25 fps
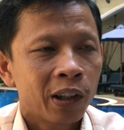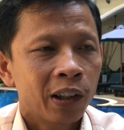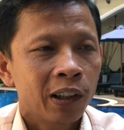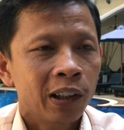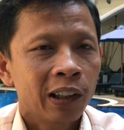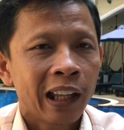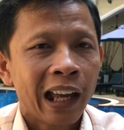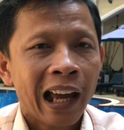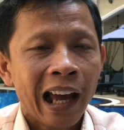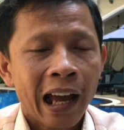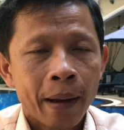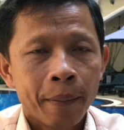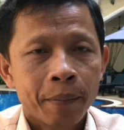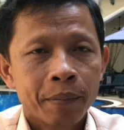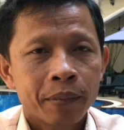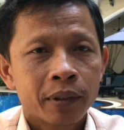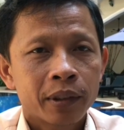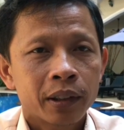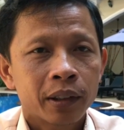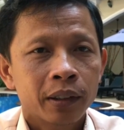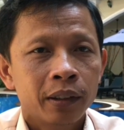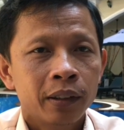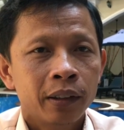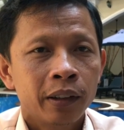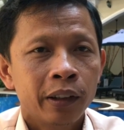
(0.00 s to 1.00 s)

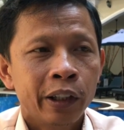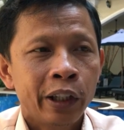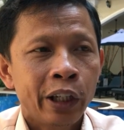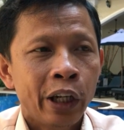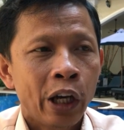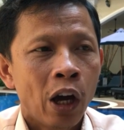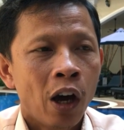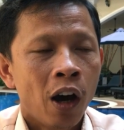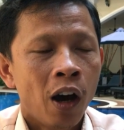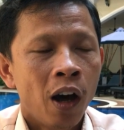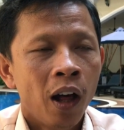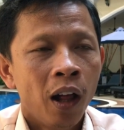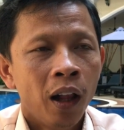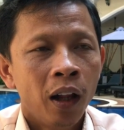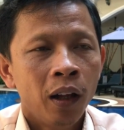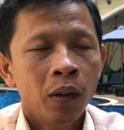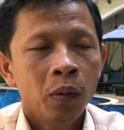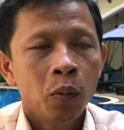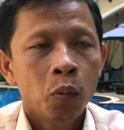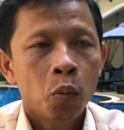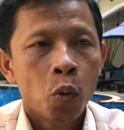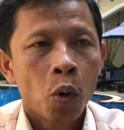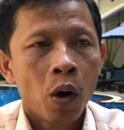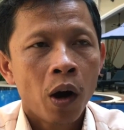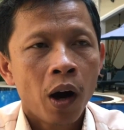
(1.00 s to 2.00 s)
collapsed, they
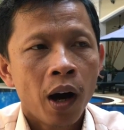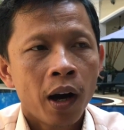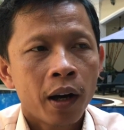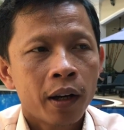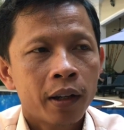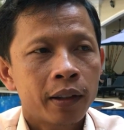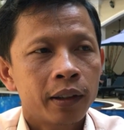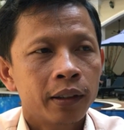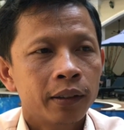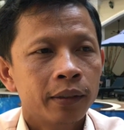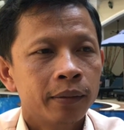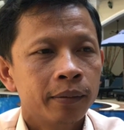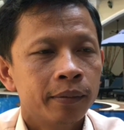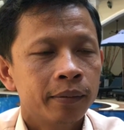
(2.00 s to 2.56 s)
all walked